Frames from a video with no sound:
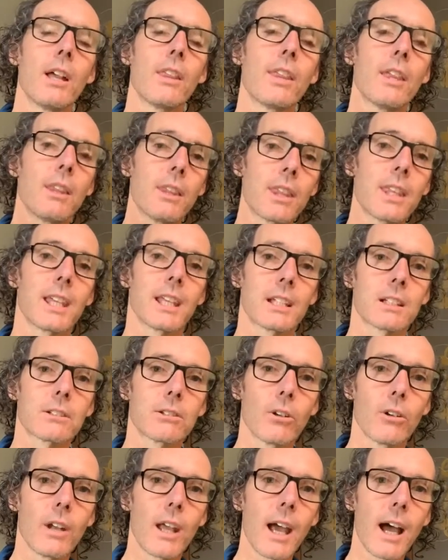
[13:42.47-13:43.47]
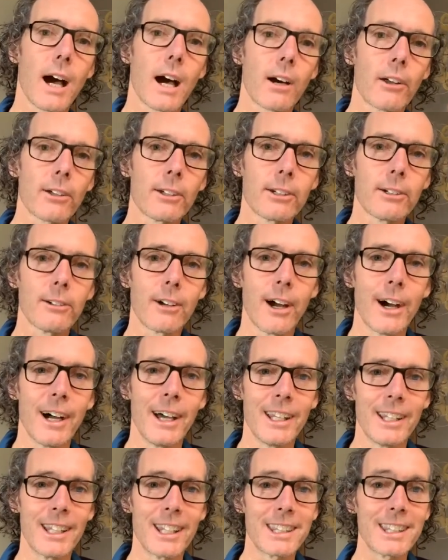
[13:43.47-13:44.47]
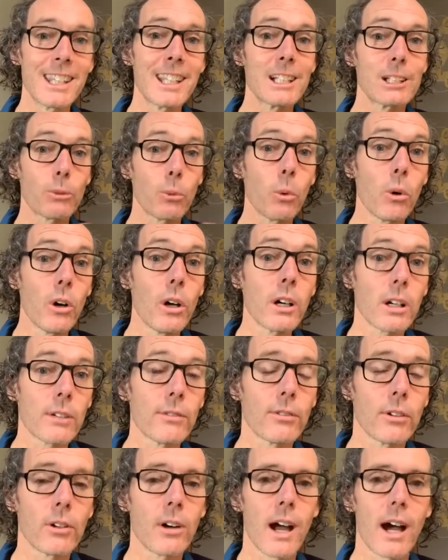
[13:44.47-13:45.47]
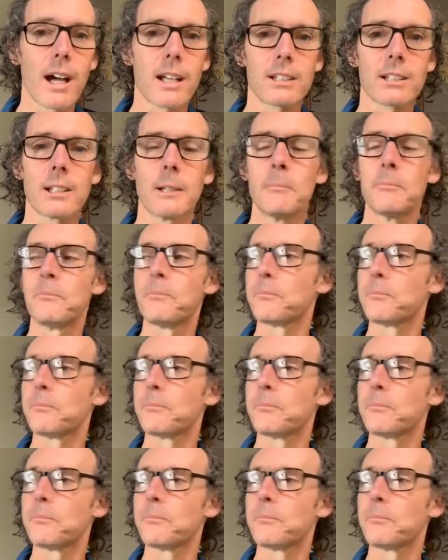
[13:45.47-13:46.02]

then things turn out, right? That things work for us.